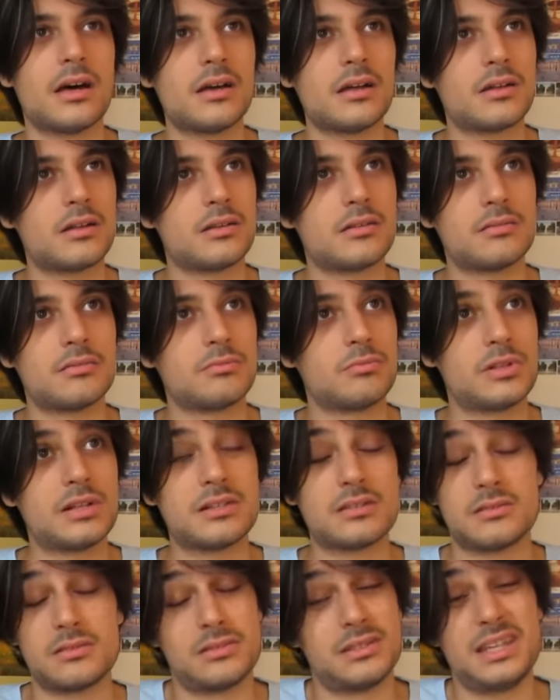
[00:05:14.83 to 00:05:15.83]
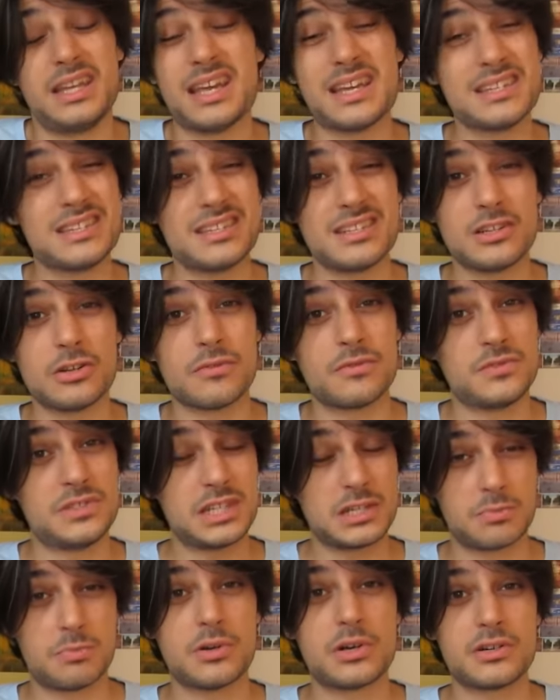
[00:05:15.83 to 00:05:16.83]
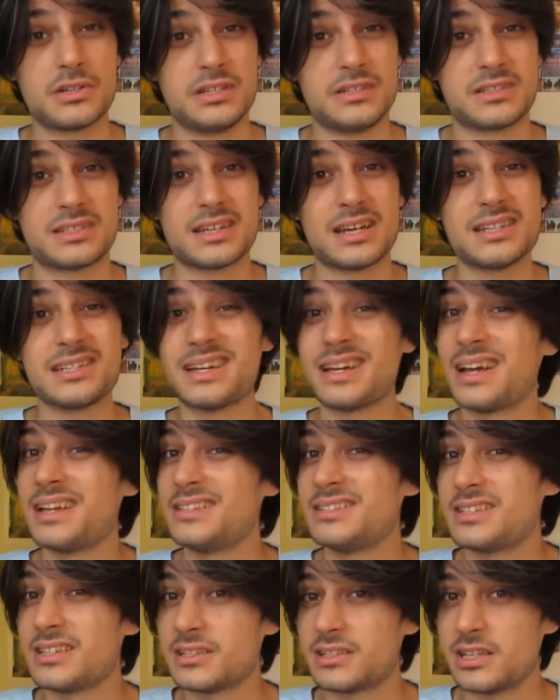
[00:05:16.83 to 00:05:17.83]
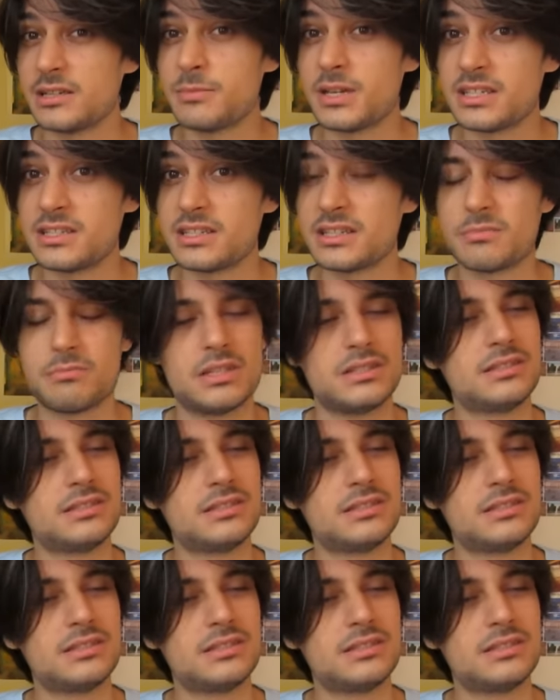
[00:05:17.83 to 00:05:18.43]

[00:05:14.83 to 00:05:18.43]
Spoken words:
Well, the ending of that part is kinda anticlimactic,